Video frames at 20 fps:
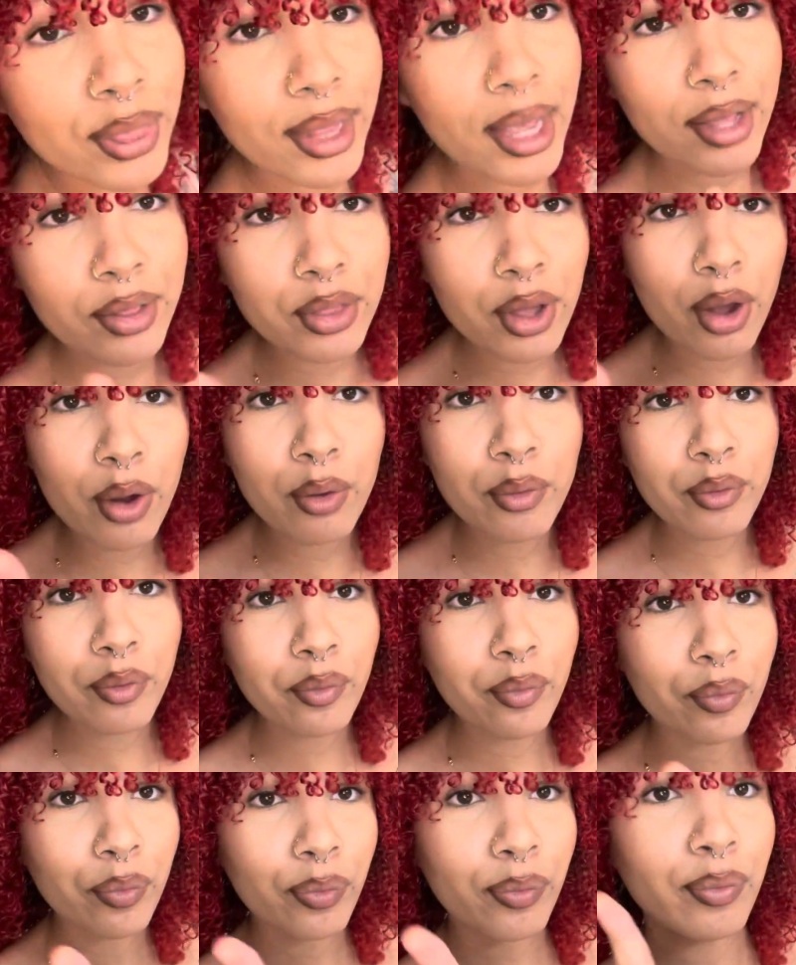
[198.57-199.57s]
thing though,
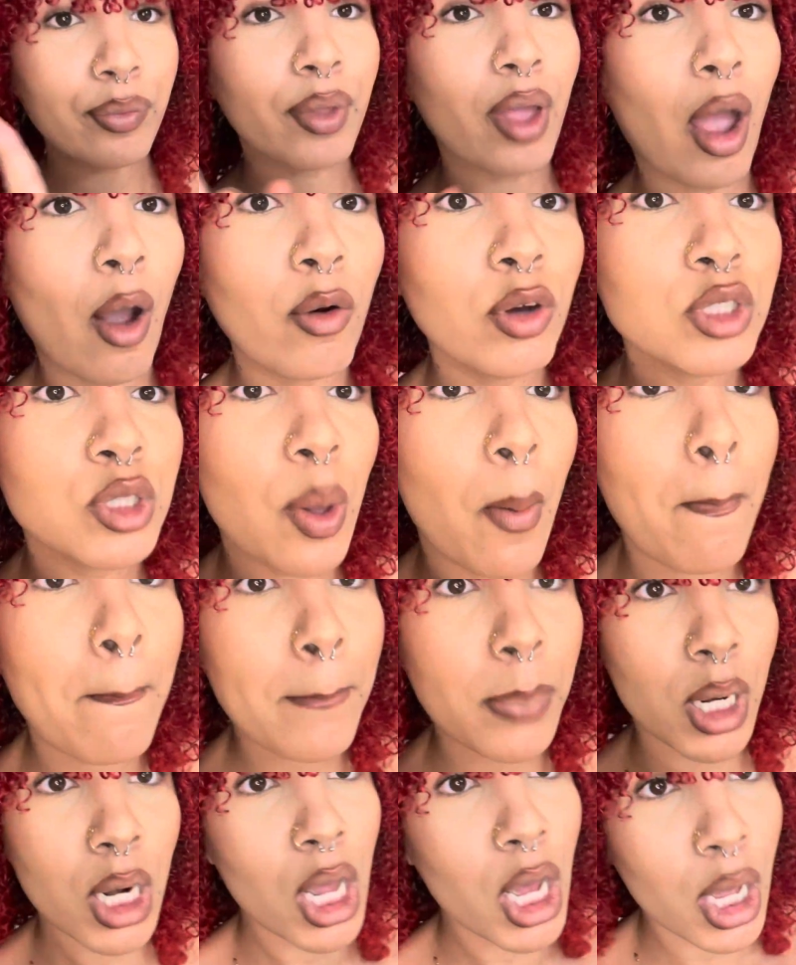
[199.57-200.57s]
it was a
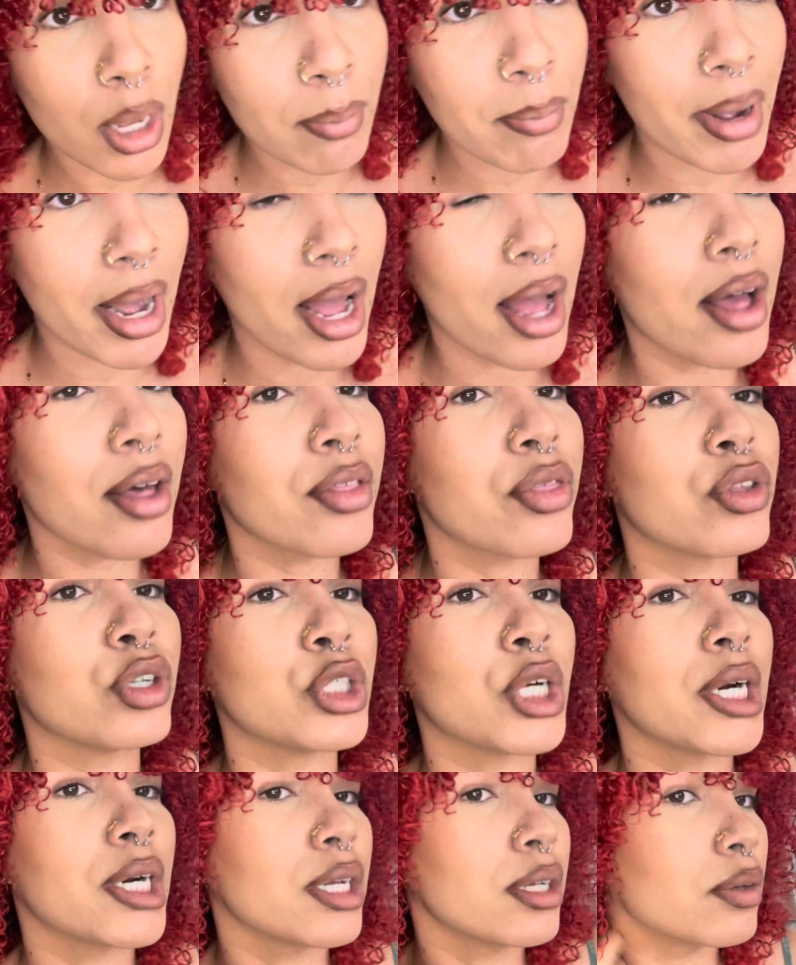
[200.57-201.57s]
bloodbath
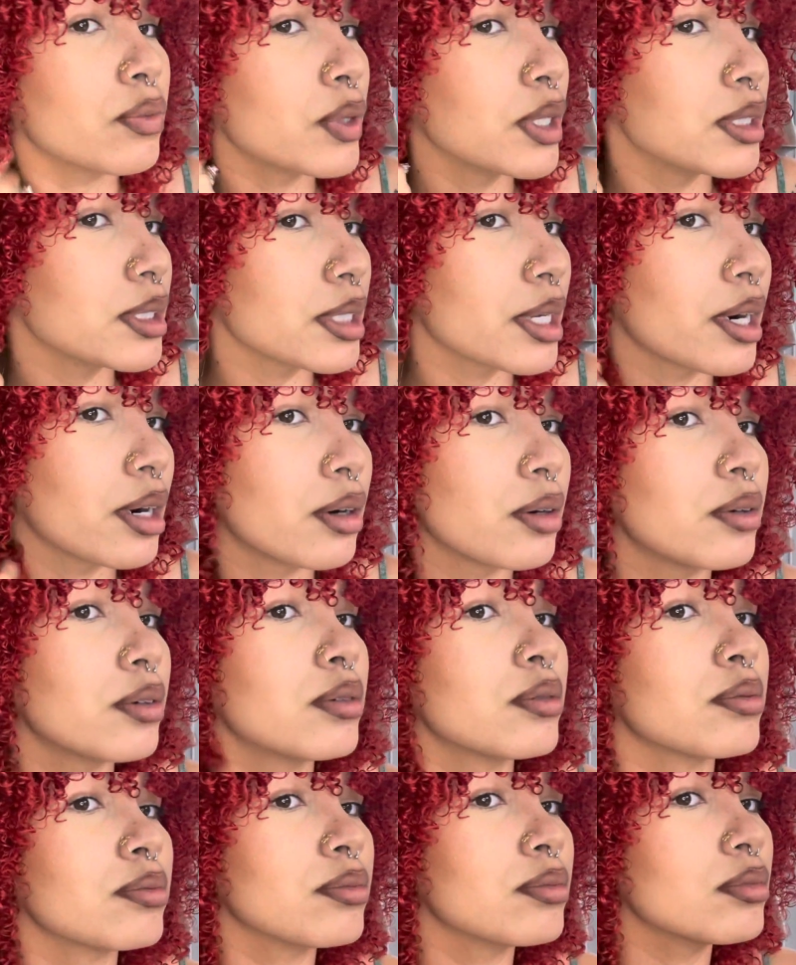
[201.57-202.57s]
trying to rinse it out.
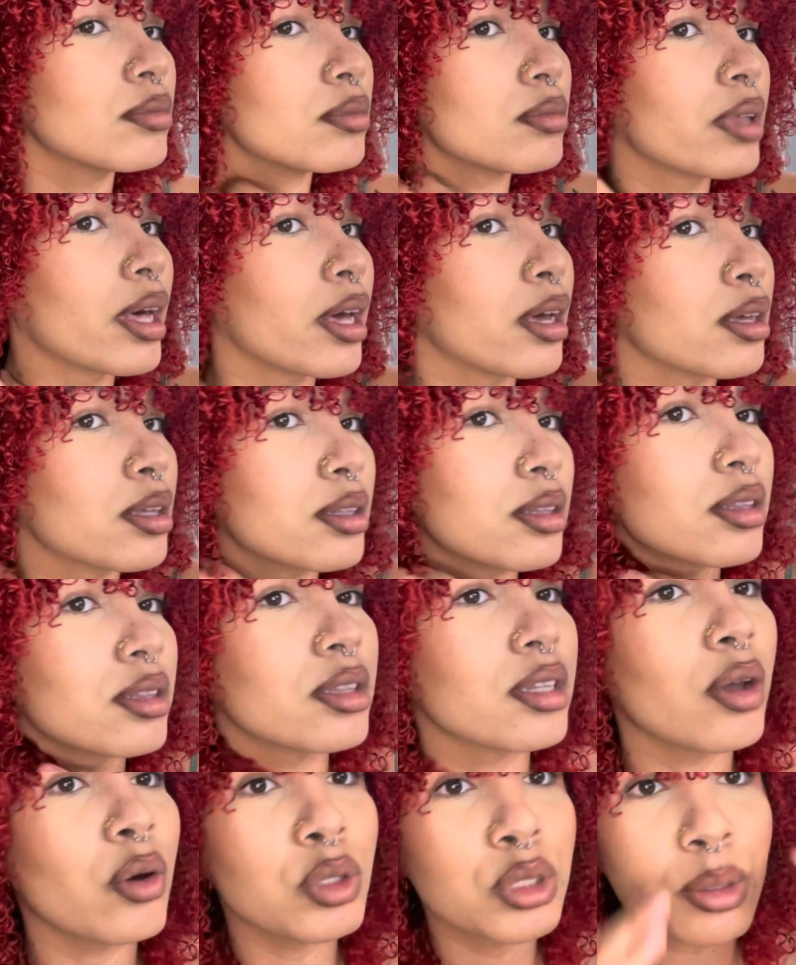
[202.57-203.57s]
Like, it was